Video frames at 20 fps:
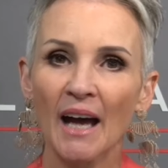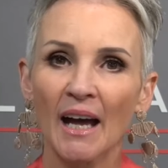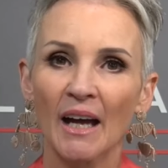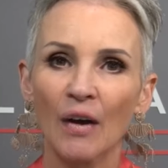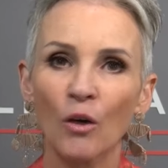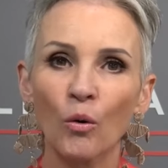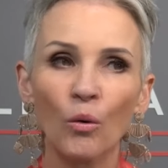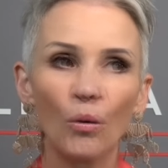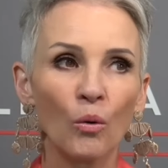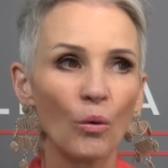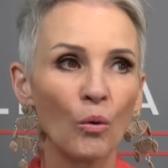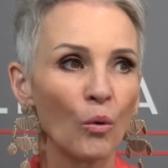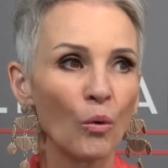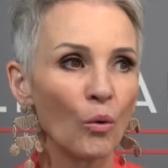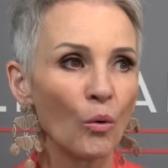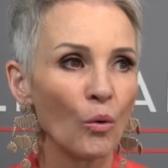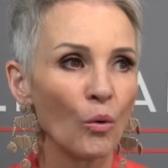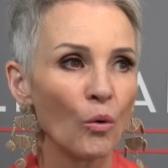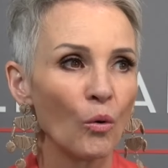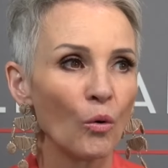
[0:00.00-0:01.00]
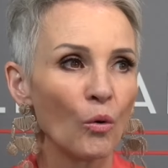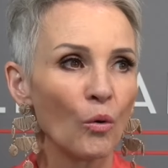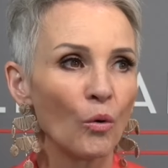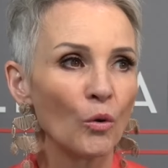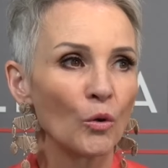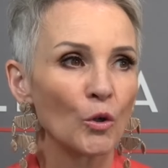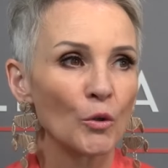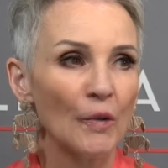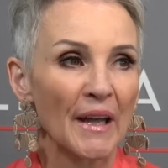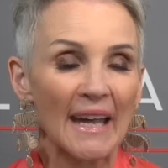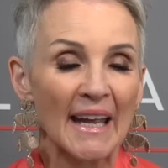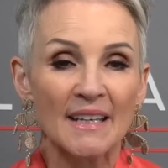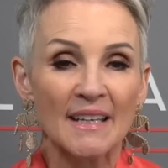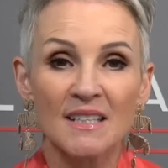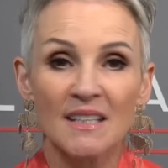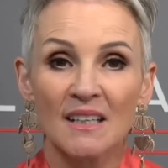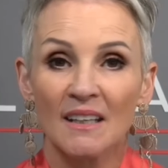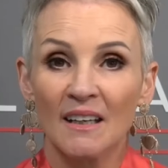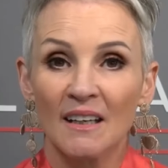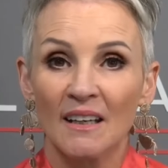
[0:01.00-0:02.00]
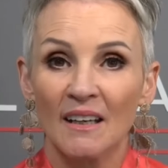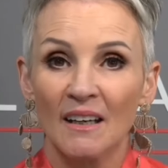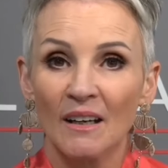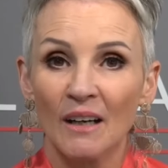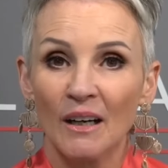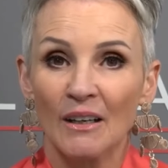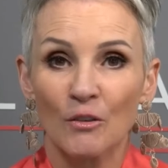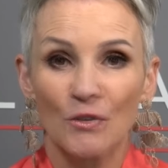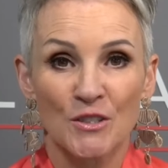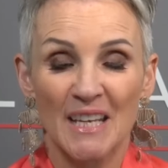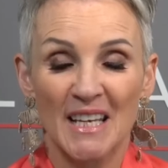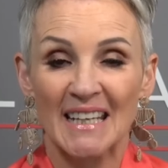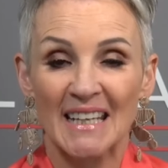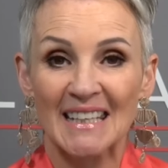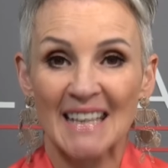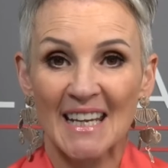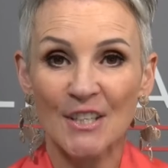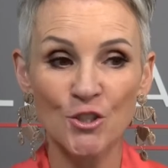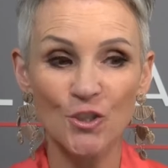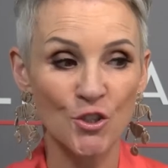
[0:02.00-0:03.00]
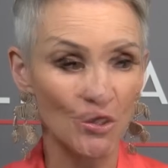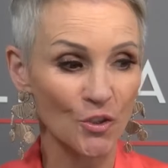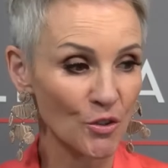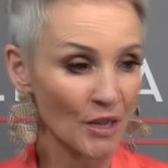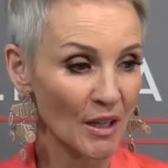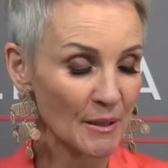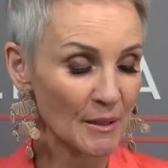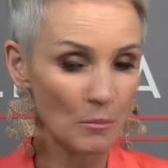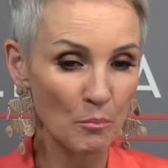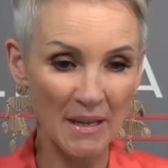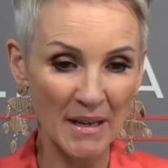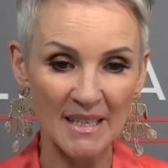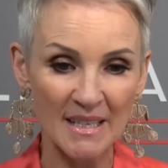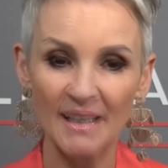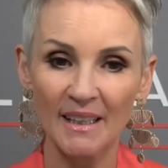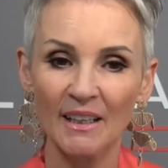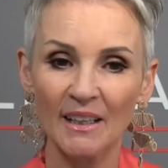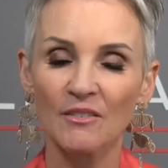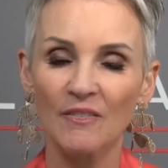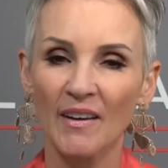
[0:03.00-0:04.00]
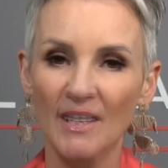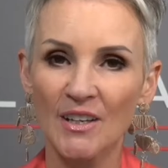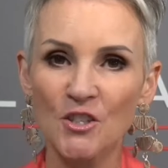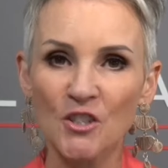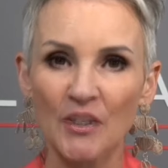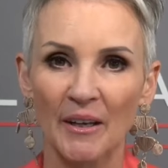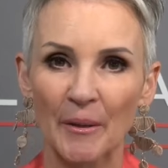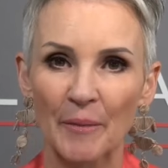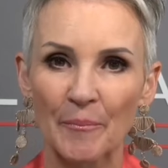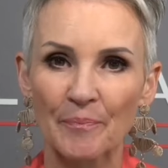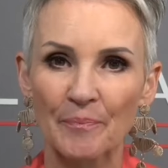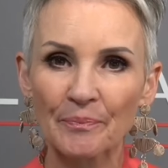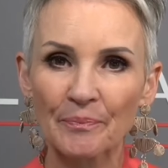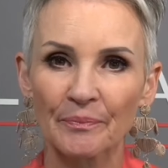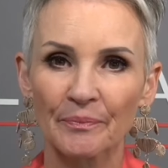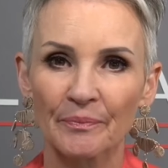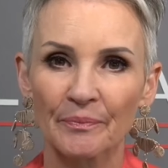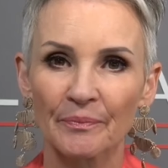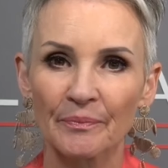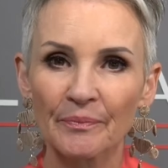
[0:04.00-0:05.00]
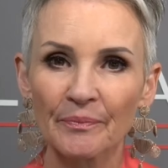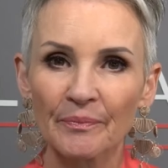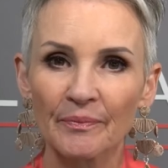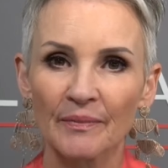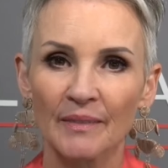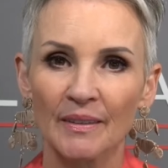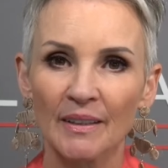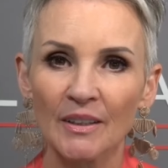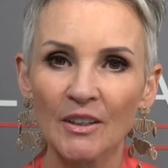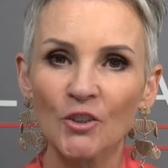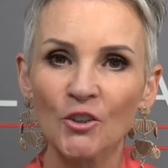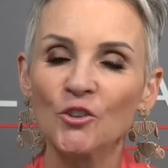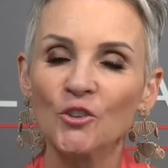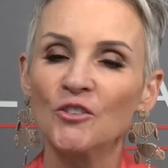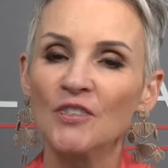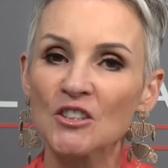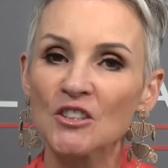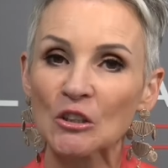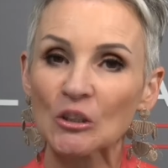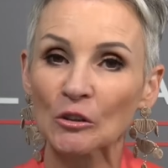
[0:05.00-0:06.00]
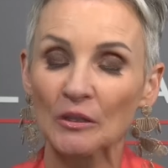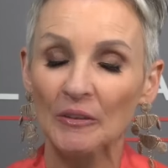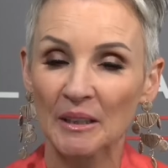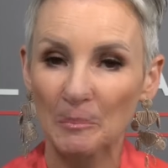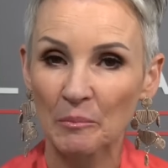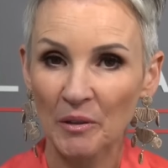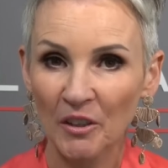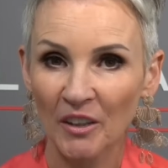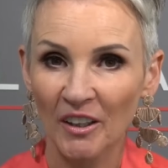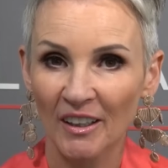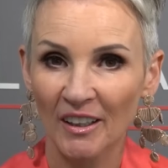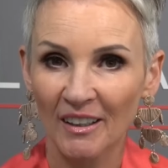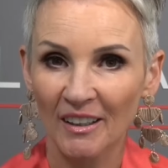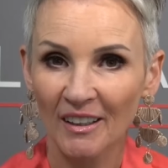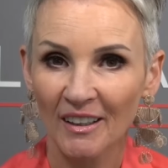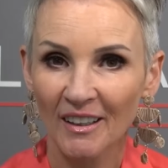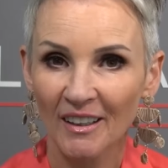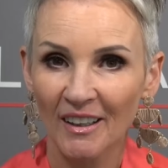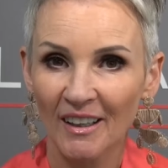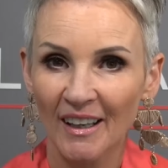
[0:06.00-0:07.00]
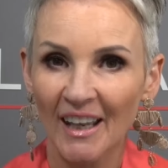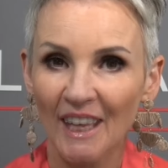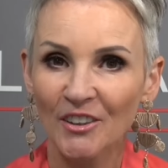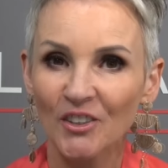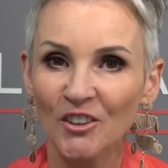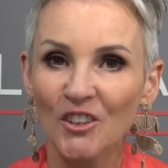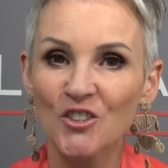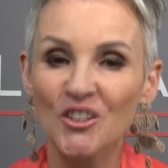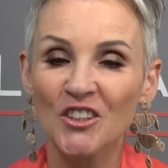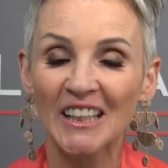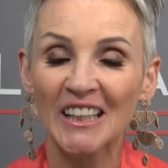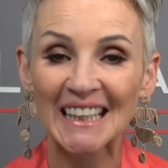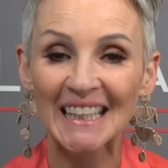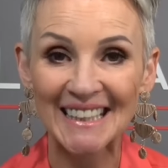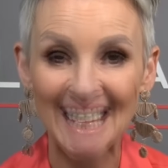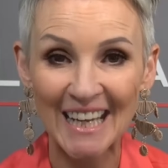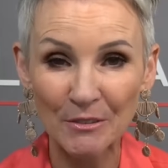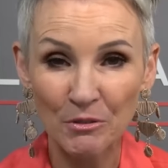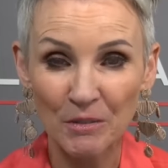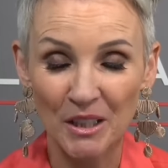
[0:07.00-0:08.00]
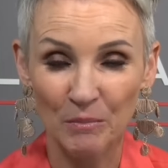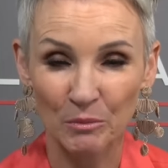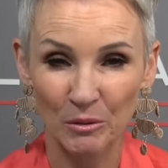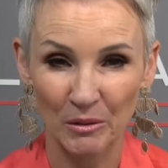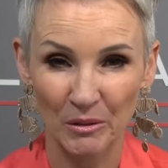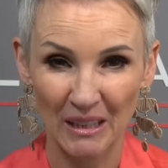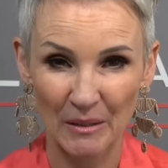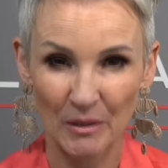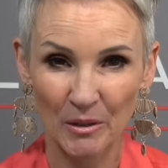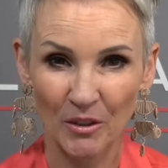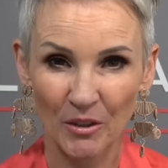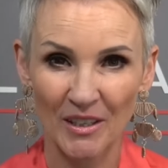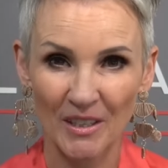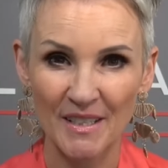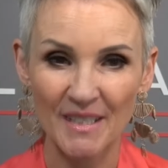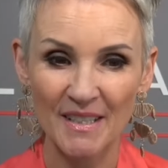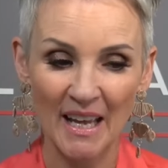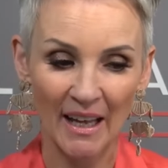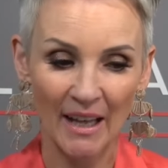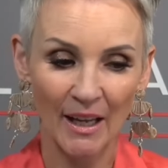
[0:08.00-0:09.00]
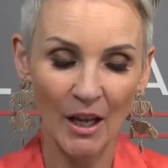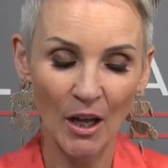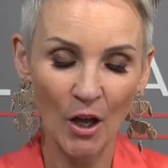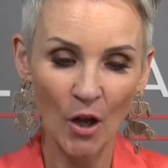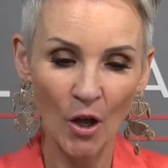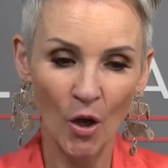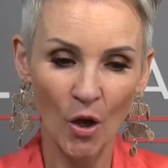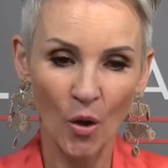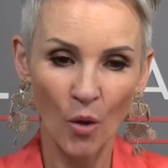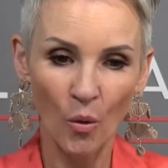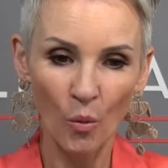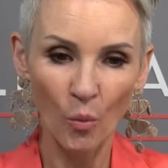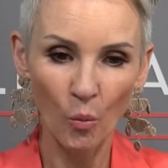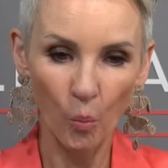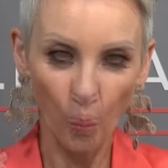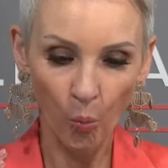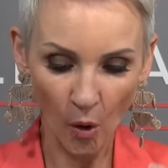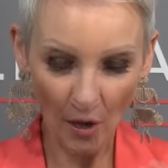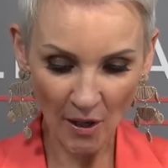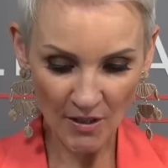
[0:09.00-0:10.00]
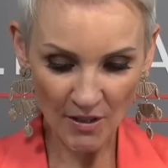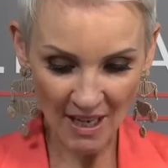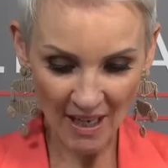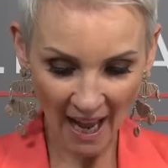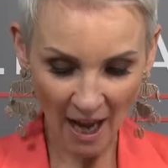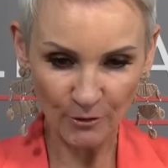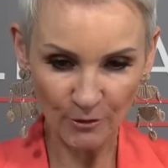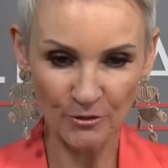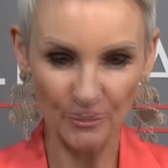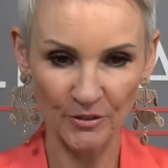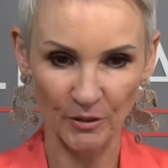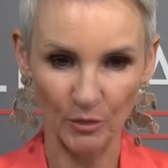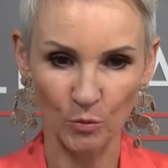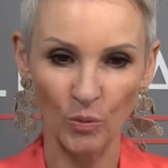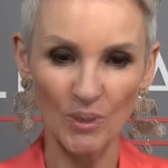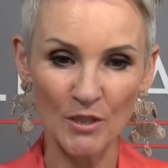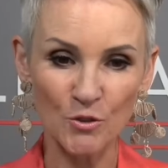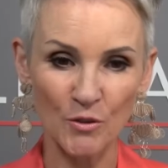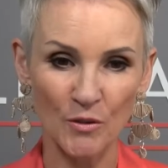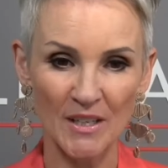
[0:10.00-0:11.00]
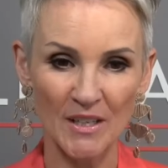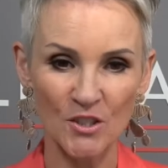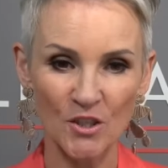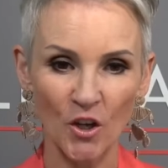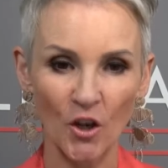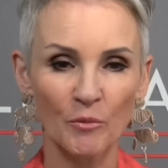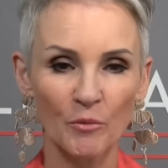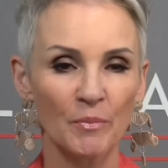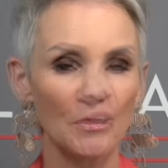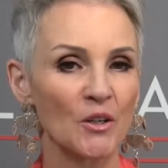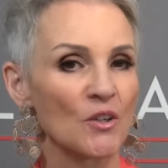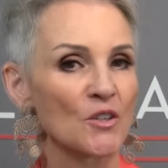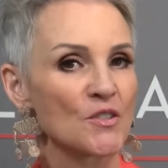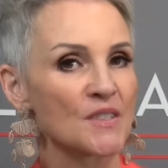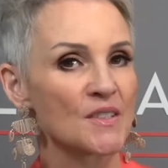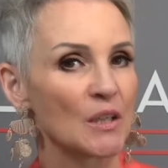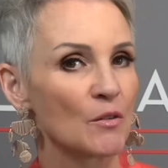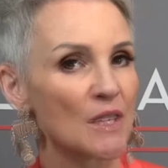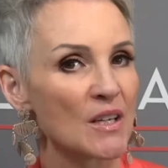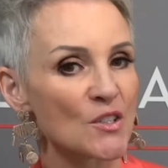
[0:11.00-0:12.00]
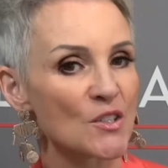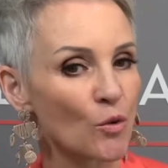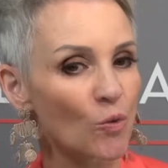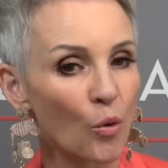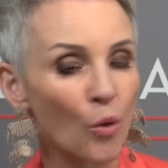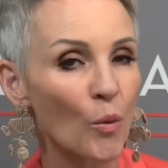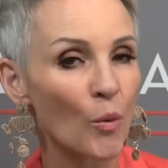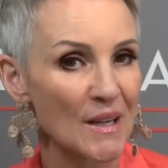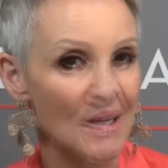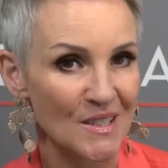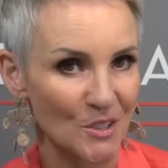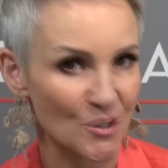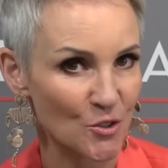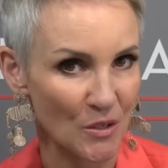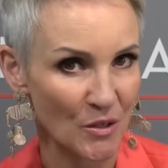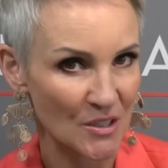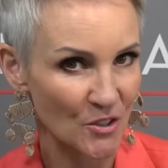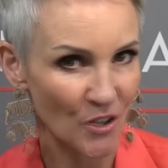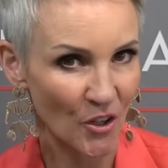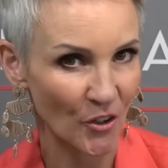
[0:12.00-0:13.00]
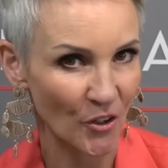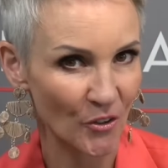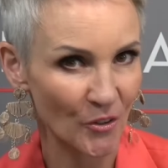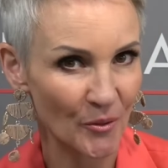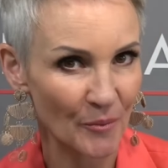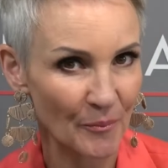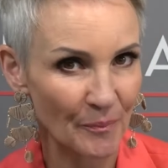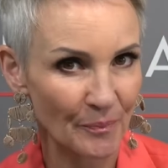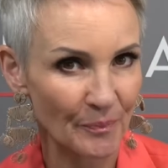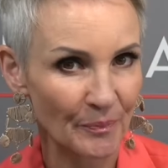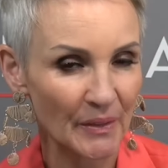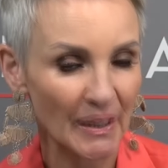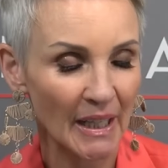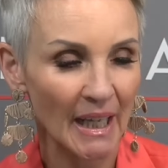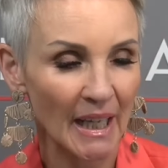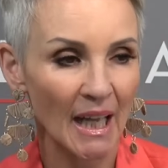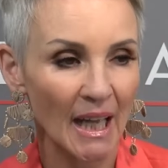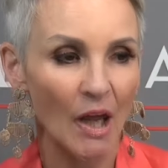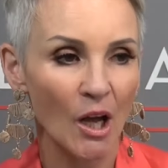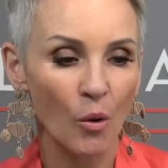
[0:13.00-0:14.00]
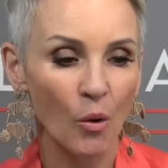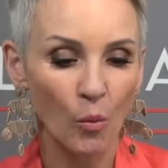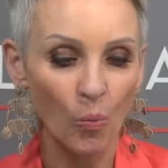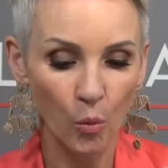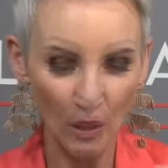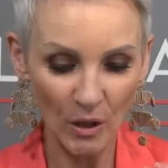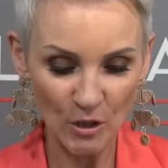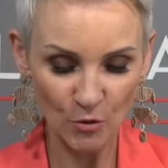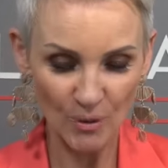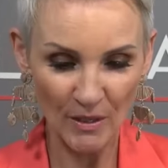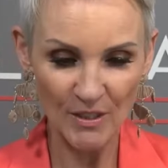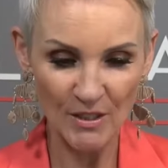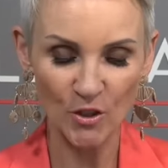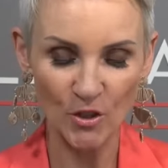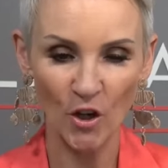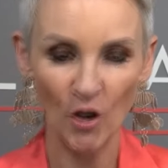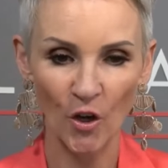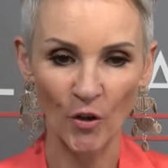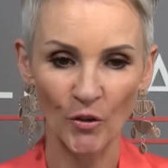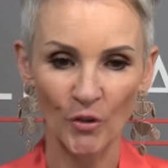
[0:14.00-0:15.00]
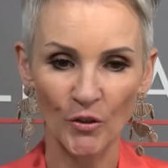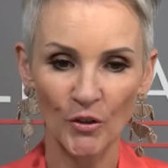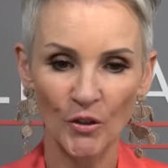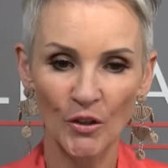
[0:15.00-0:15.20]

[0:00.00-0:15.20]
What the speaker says: or create or say yes to an amazing adventure, you need to look in the mirror and you need to connect with the woman in the mirror and say, what outfit, what dress code, because there is always a dress code. What dress code